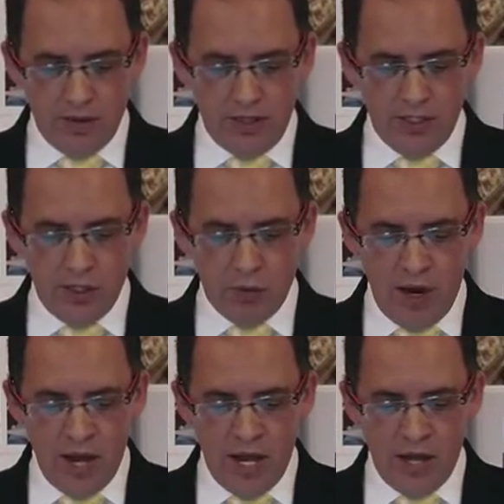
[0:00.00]
this is
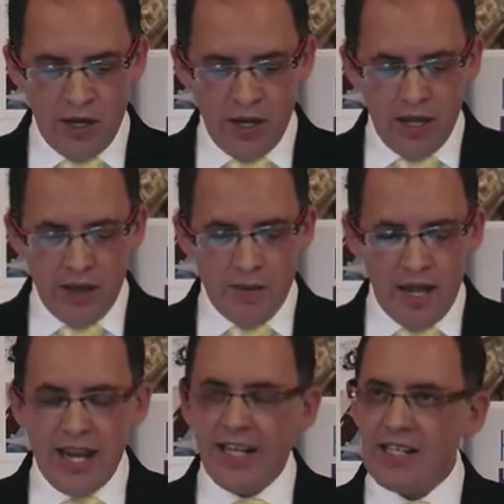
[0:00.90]
where
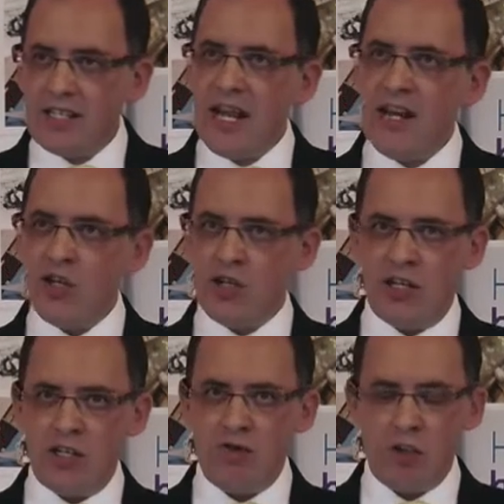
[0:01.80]
an
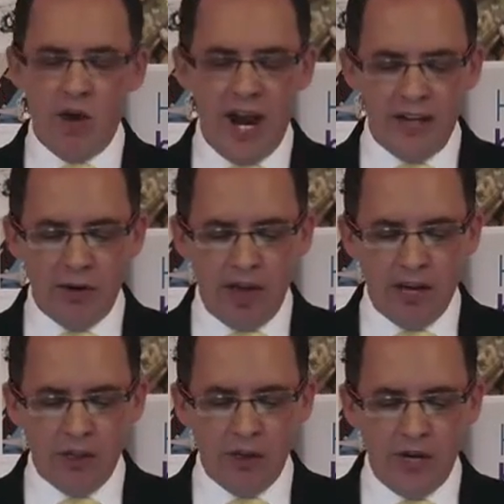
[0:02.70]
extension is required,
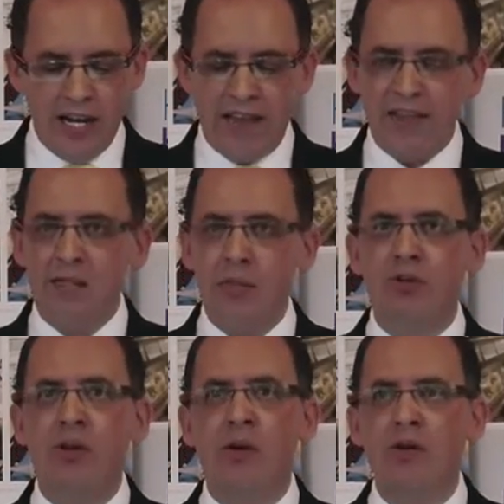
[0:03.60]
and looking at this
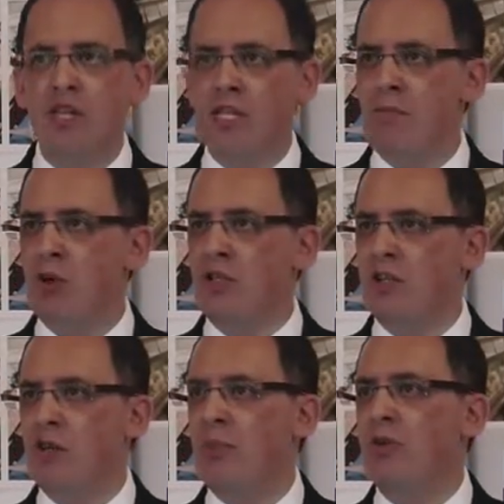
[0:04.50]
approach, this
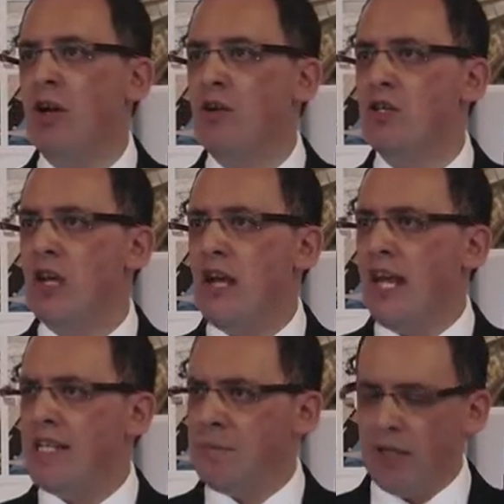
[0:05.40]
modular approach,
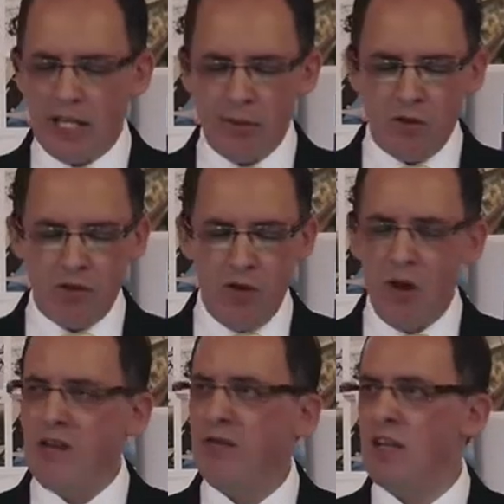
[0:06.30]
it's applicable to
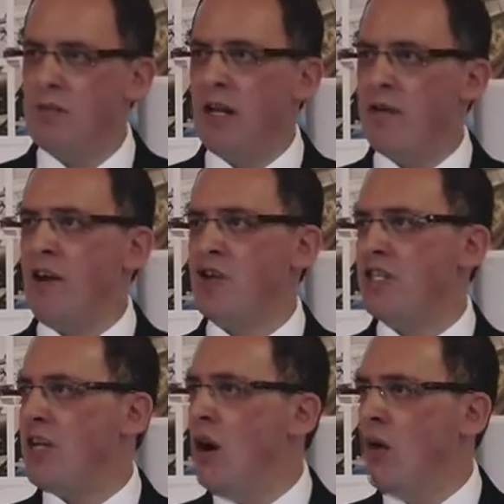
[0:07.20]
advanced manufacturing
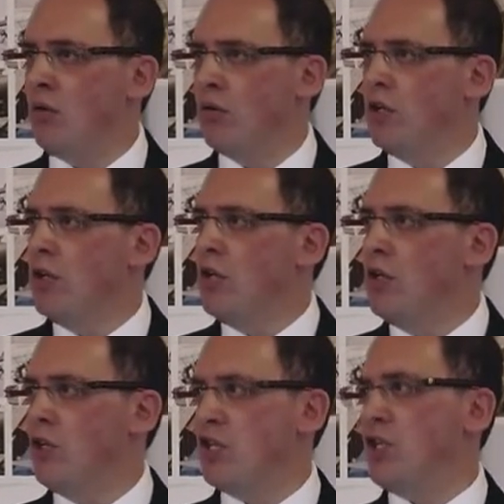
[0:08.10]
as a whole,
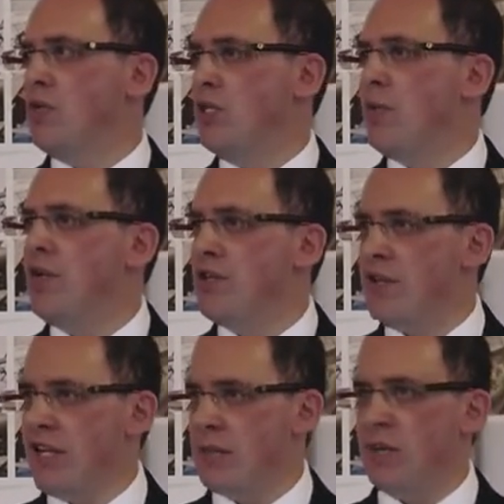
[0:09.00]
not just the automotive
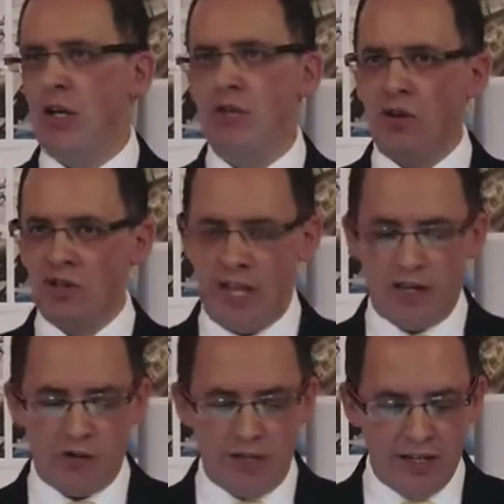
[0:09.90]
sector, but across
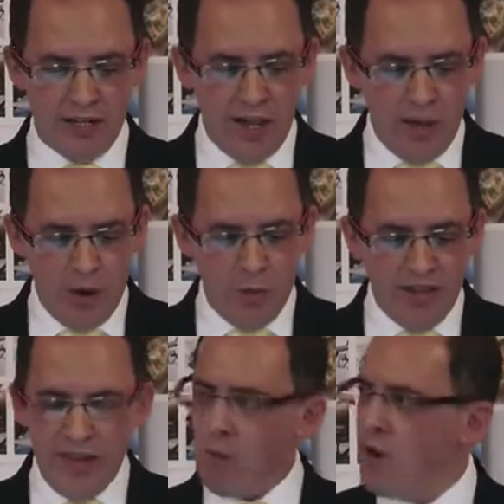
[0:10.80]
sector. And
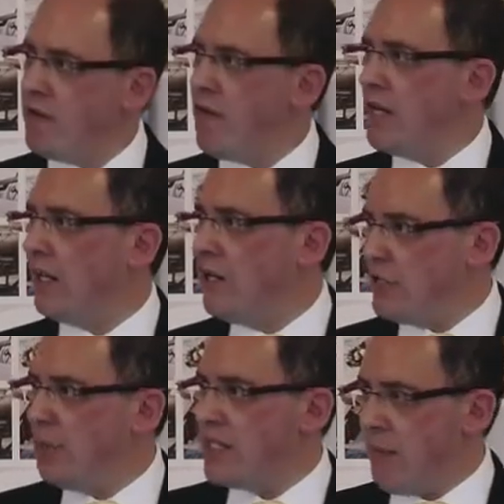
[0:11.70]
we then work very
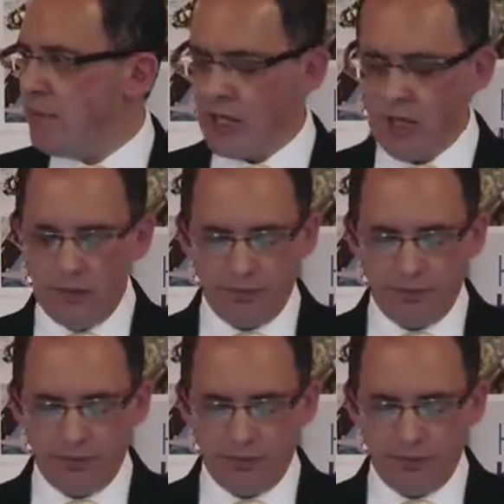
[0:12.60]
closely with SEMTA